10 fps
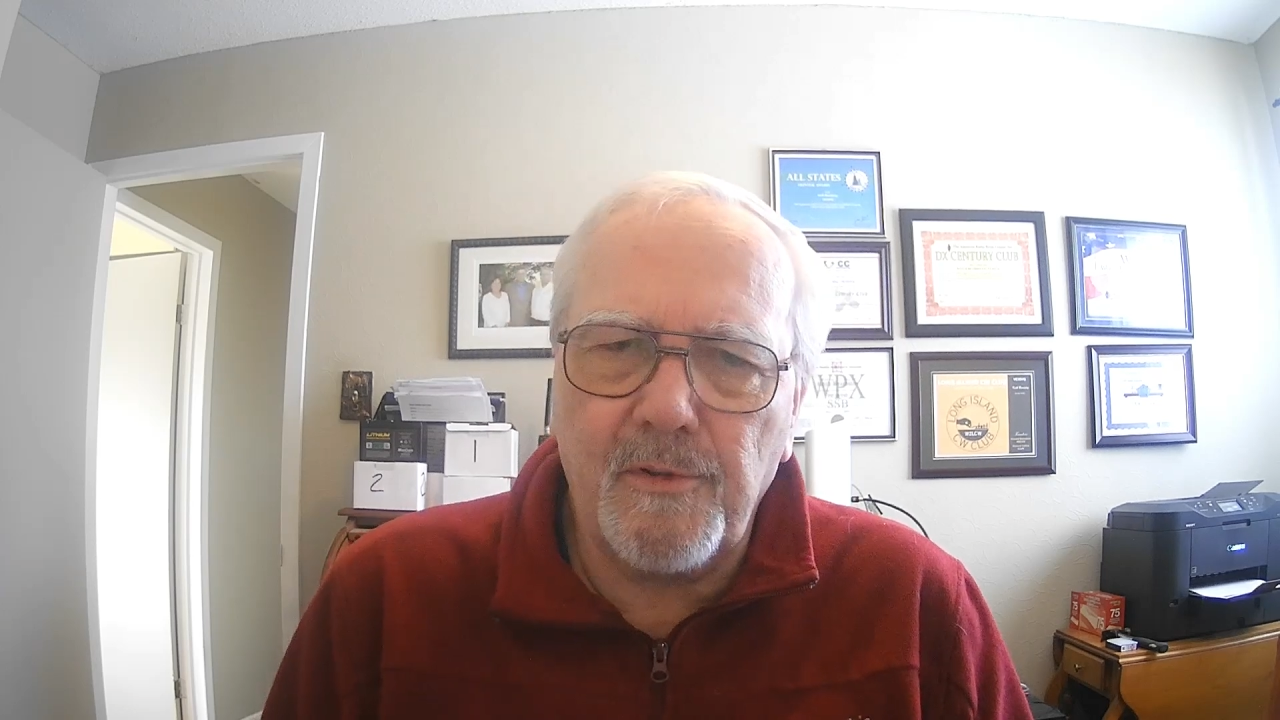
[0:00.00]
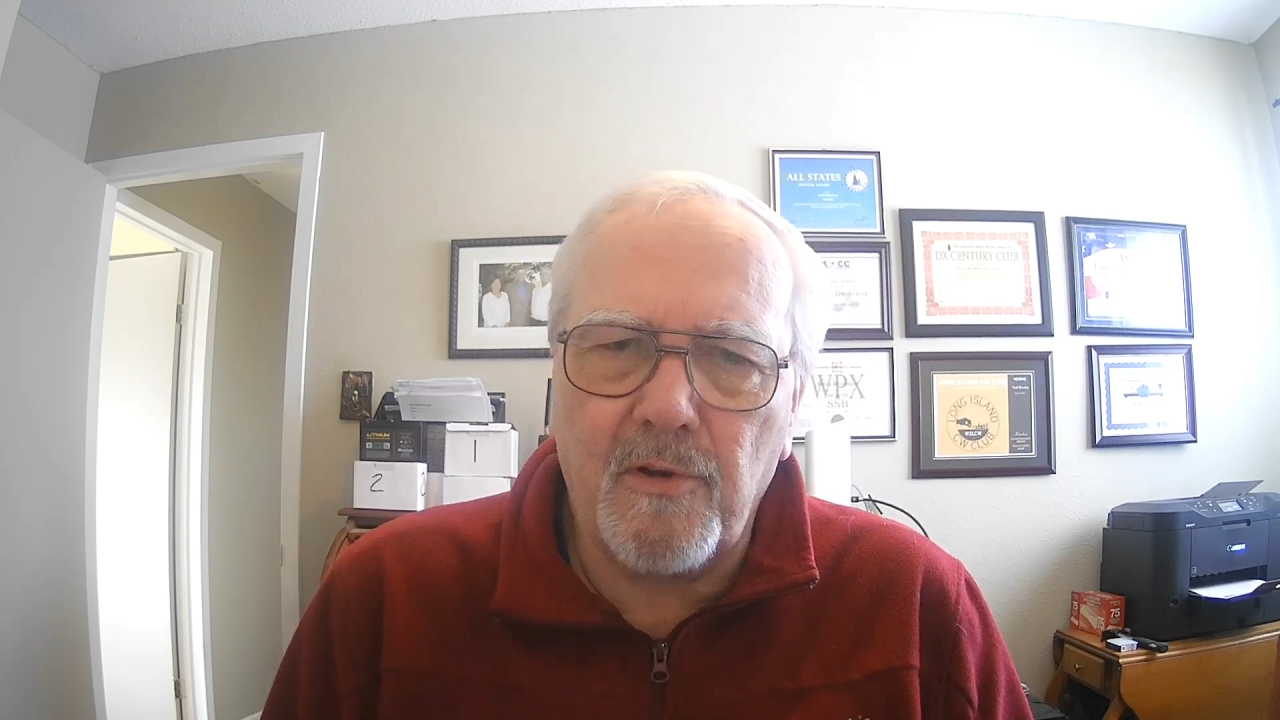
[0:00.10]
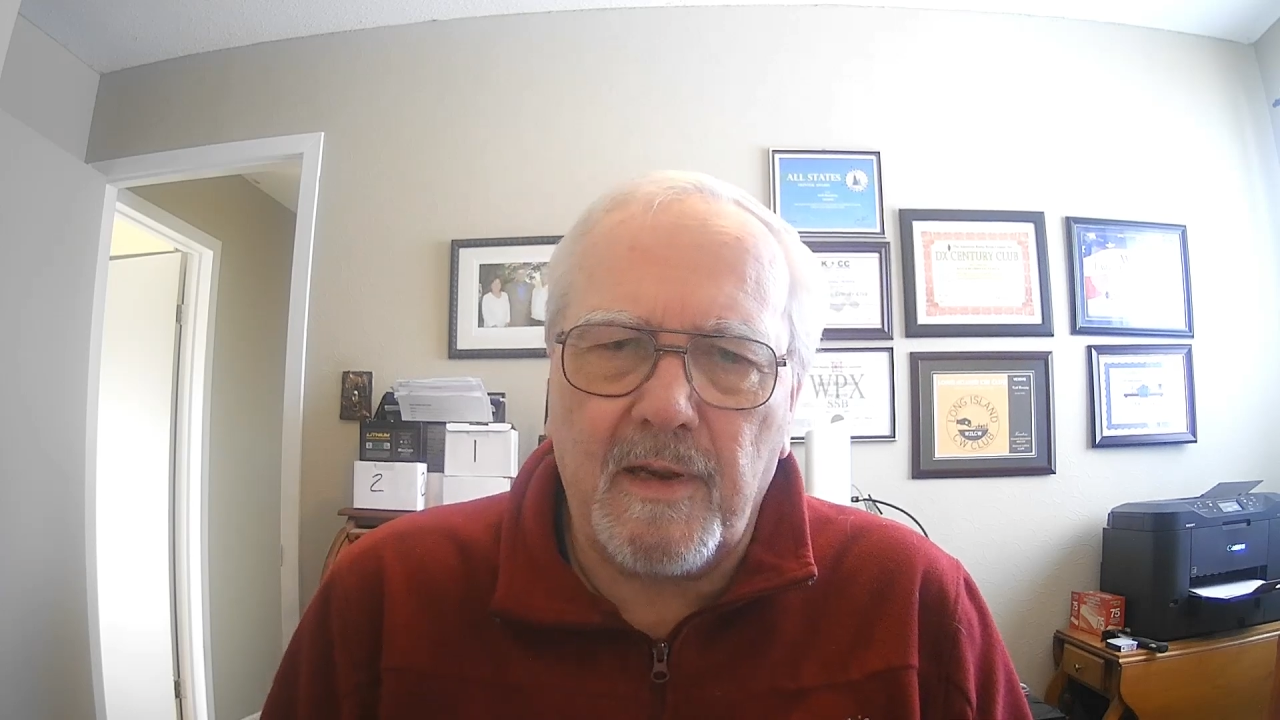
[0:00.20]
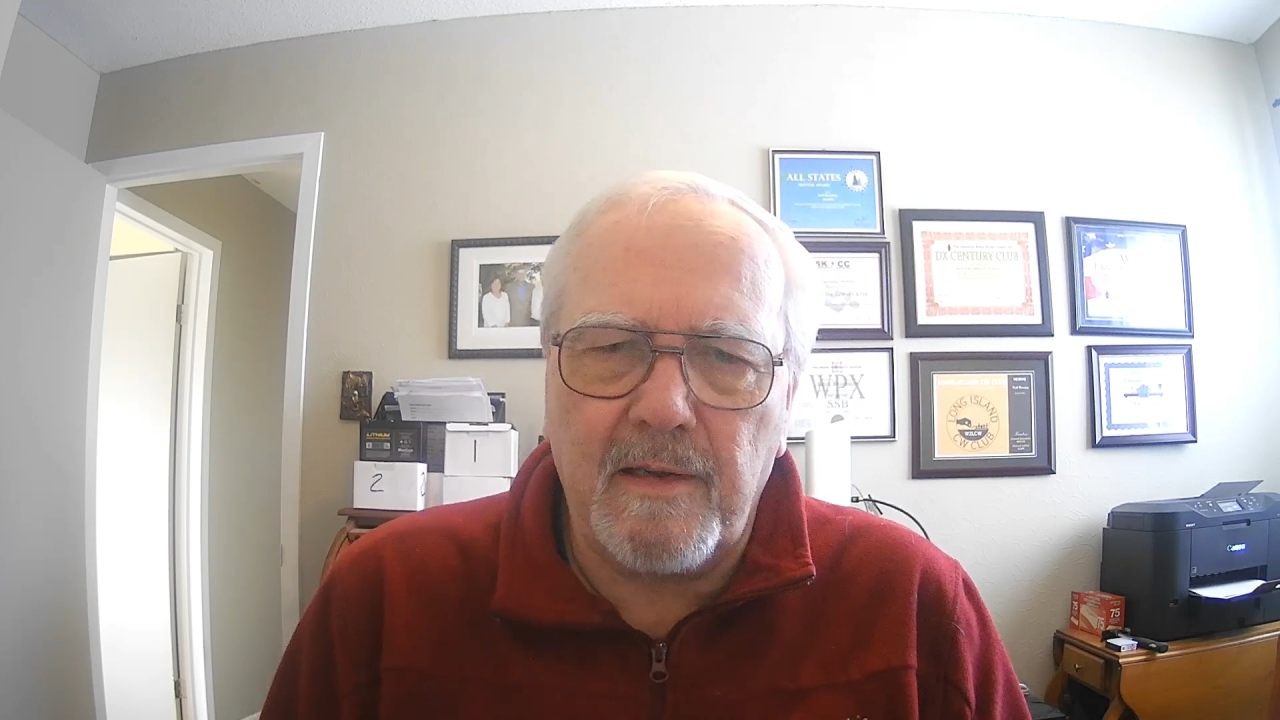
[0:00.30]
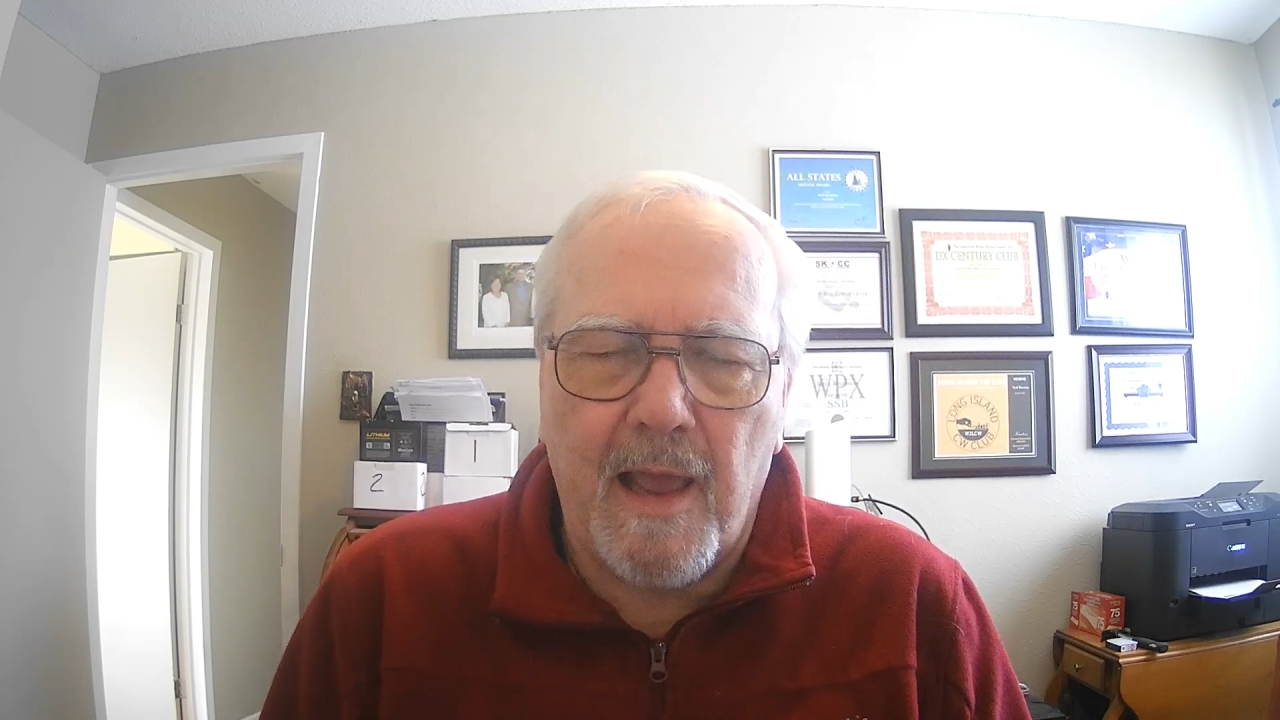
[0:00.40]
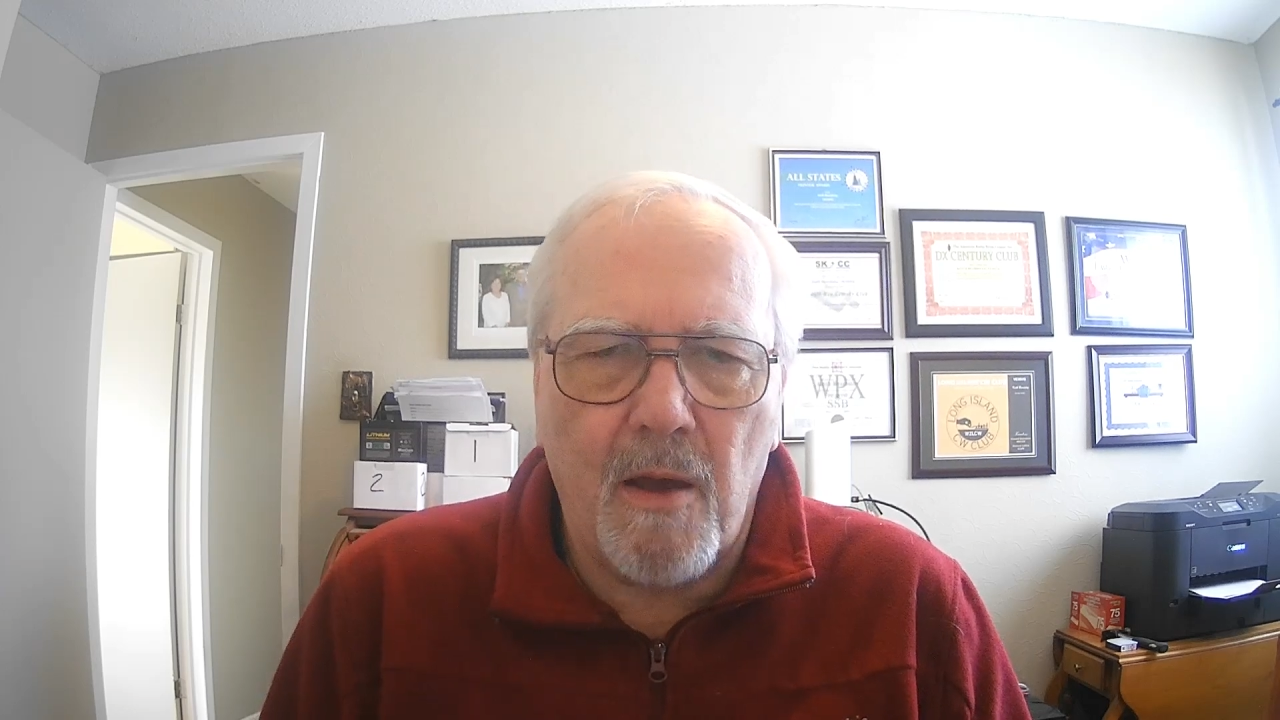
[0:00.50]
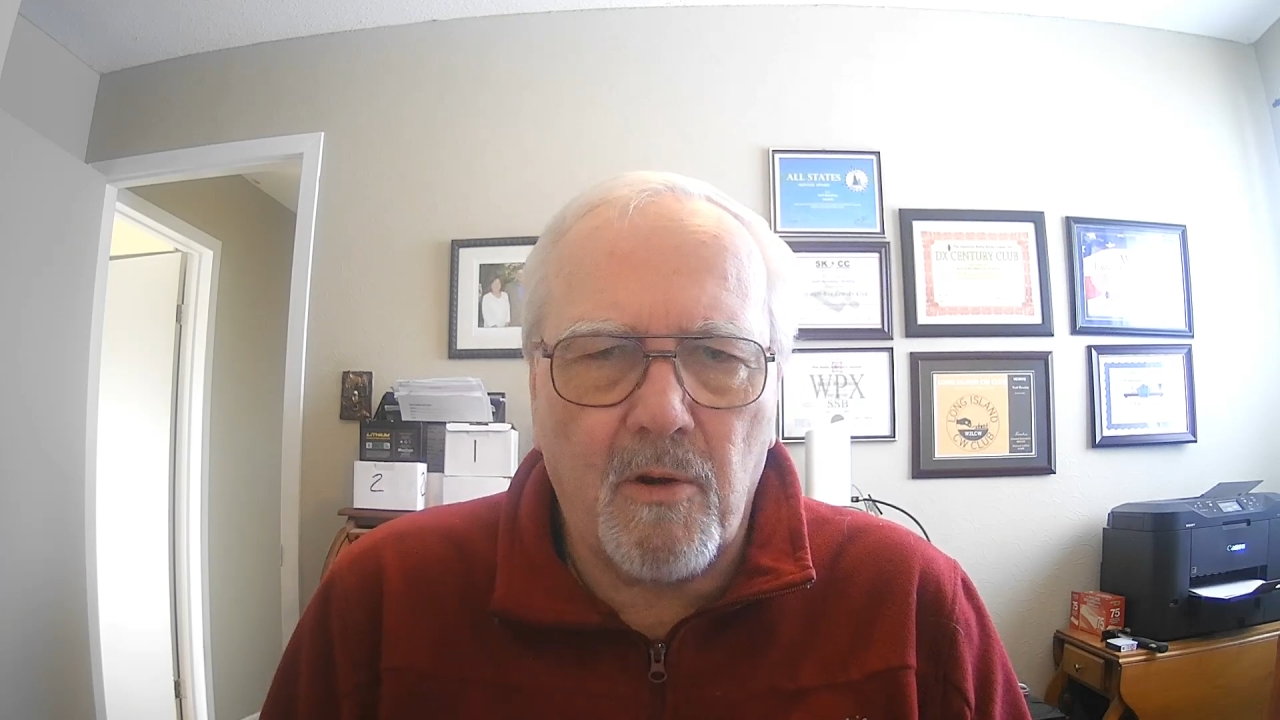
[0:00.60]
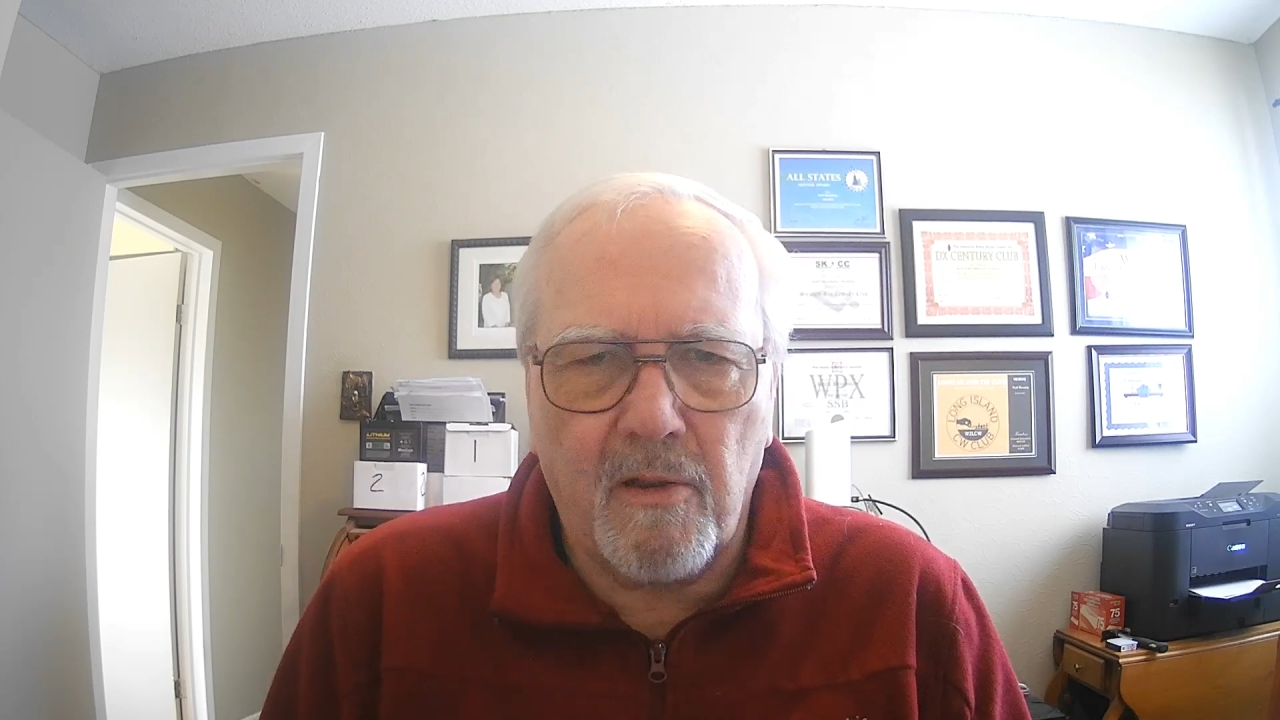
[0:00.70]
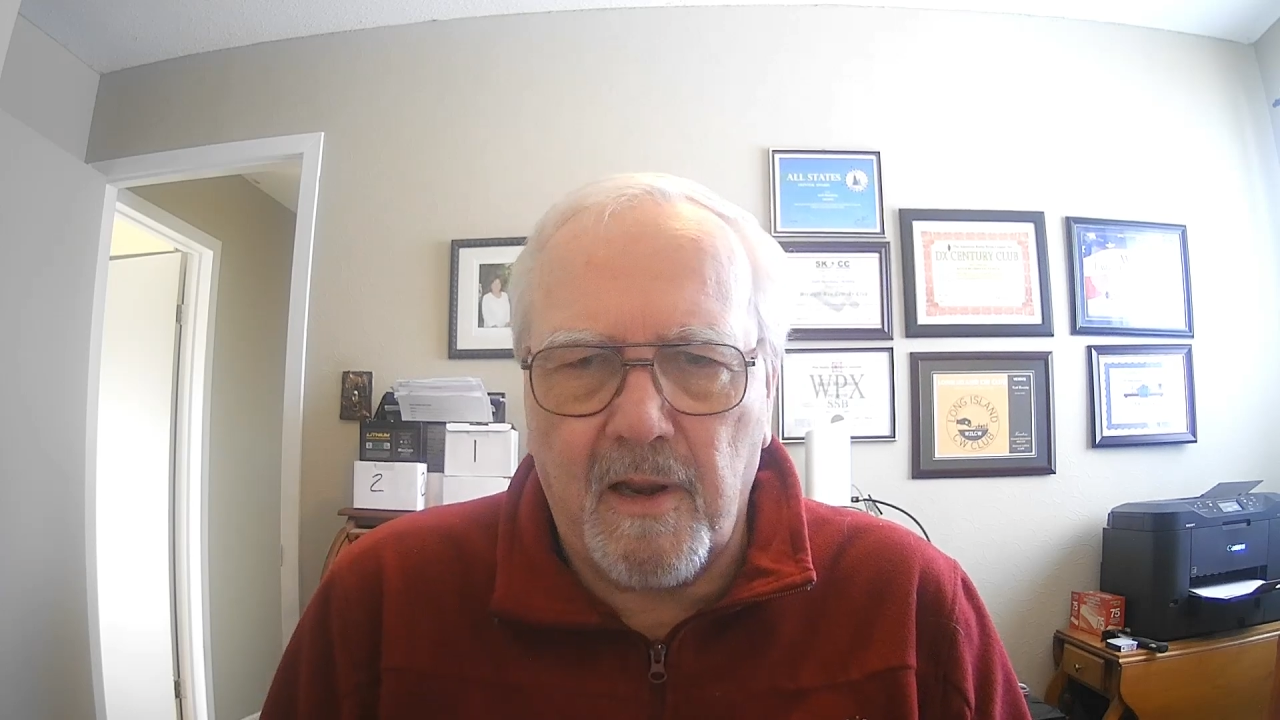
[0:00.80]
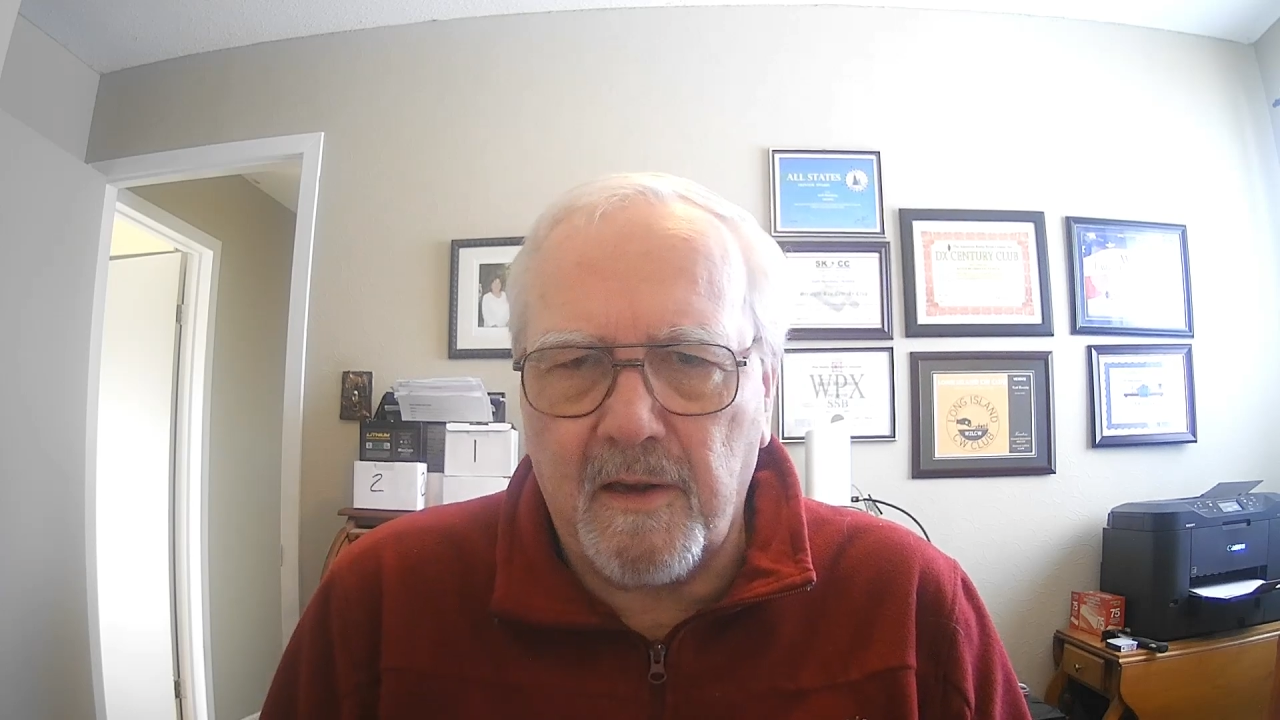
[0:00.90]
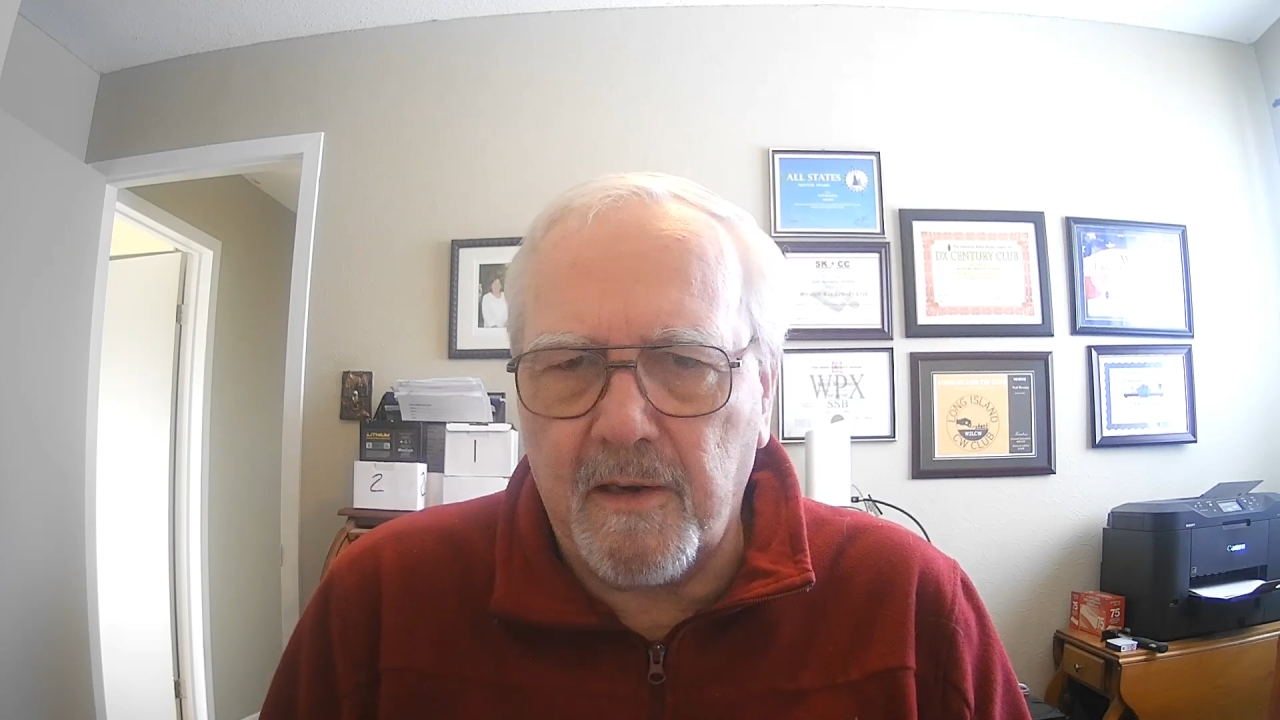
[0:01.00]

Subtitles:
looking down on